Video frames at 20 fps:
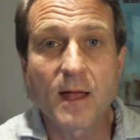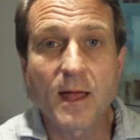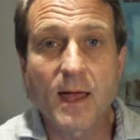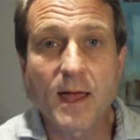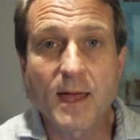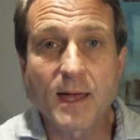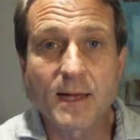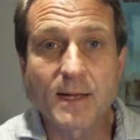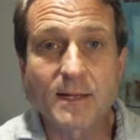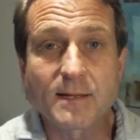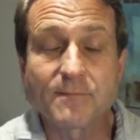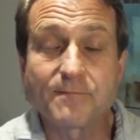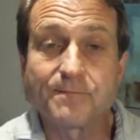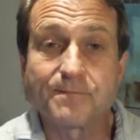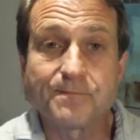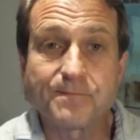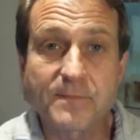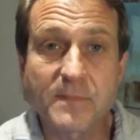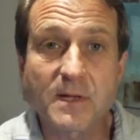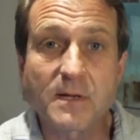And
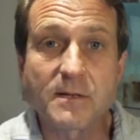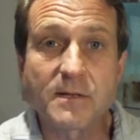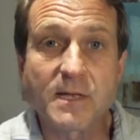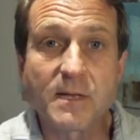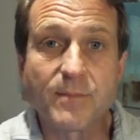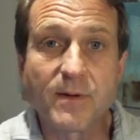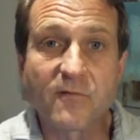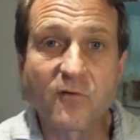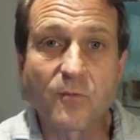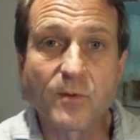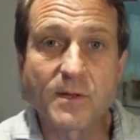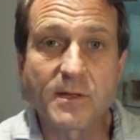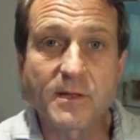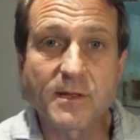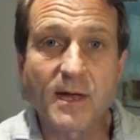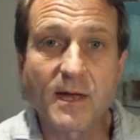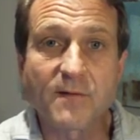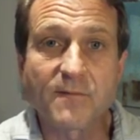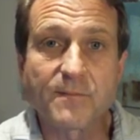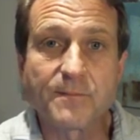let's keep everyone
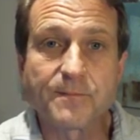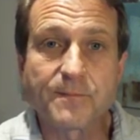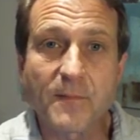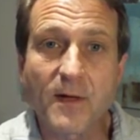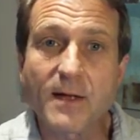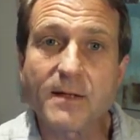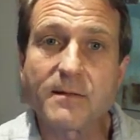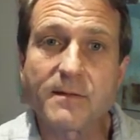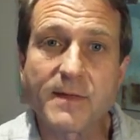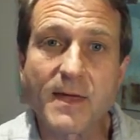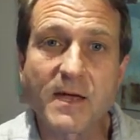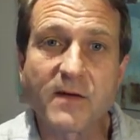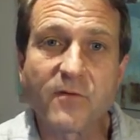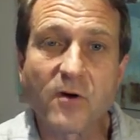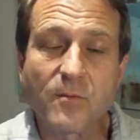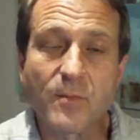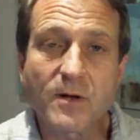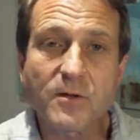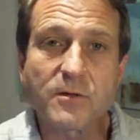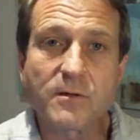safe. Thank you
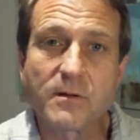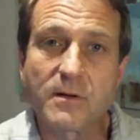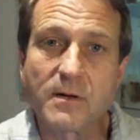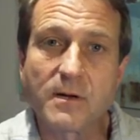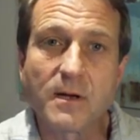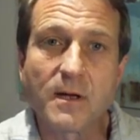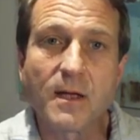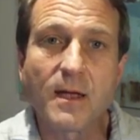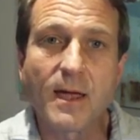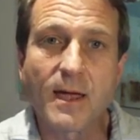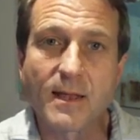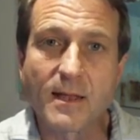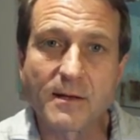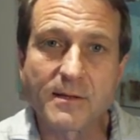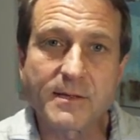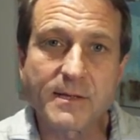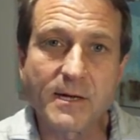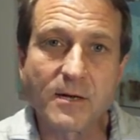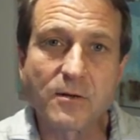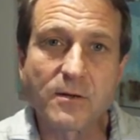very much, and I'll
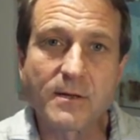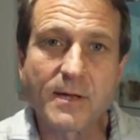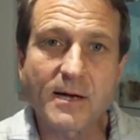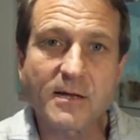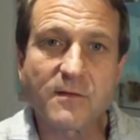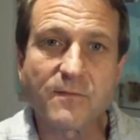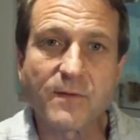see you in the next